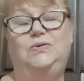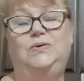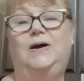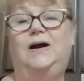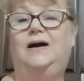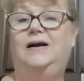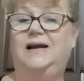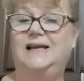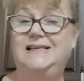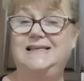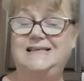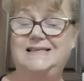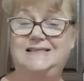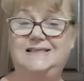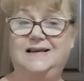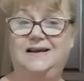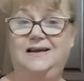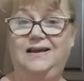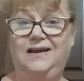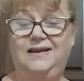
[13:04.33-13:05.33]
you are a
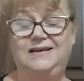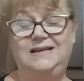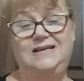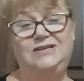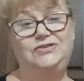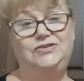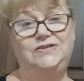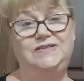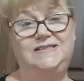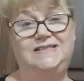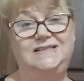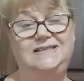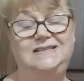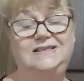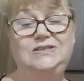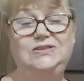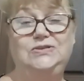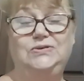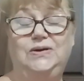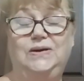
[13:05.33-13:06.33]
knitter and interested
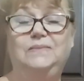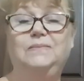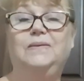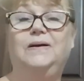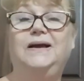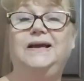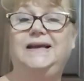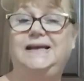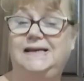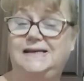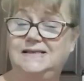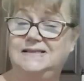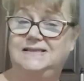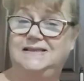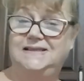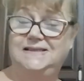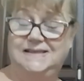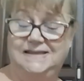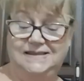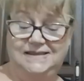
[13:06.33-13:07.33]
in doing my
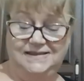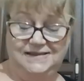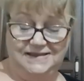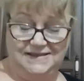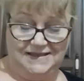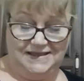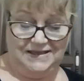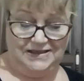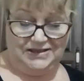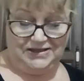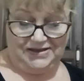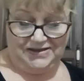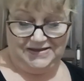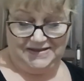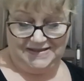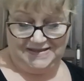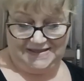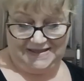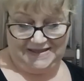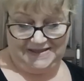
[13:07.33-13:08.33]
easy knitted Tea
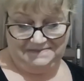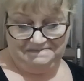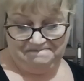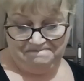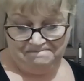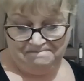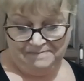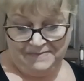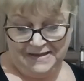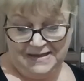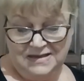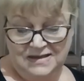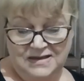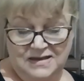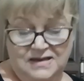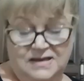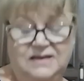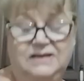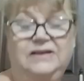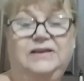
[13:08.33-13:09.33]
Cozy.
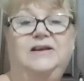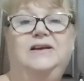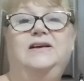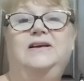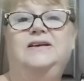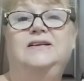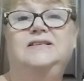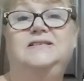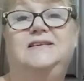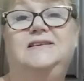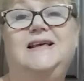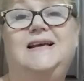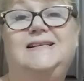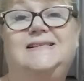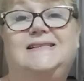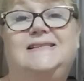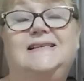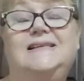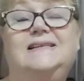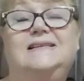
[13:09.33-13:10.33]
So
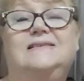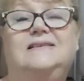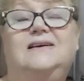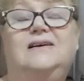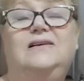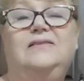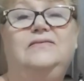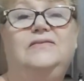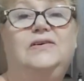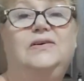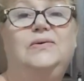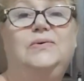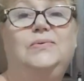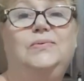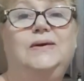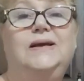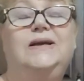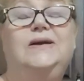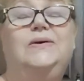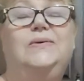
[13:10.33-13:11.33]
that's it. I've got a
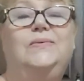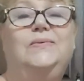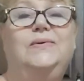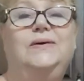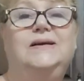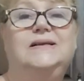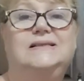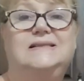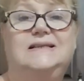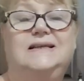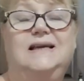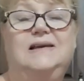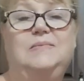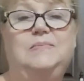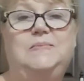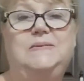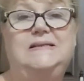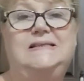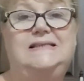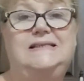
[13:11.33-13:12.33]
week at work to
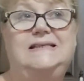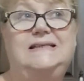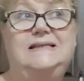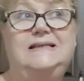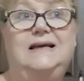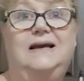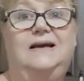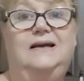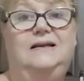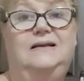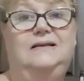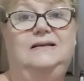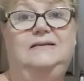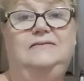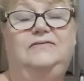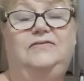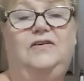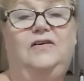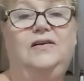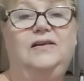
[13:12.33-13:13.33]
get busy
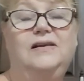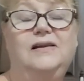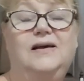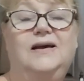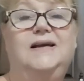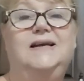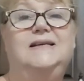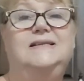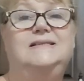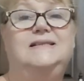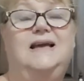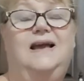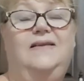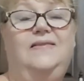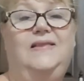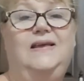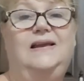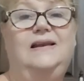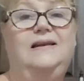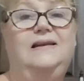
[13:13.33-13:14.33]
and finalise,
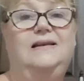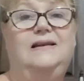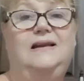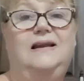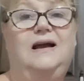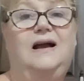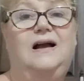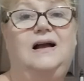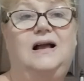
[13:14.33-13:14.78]
and then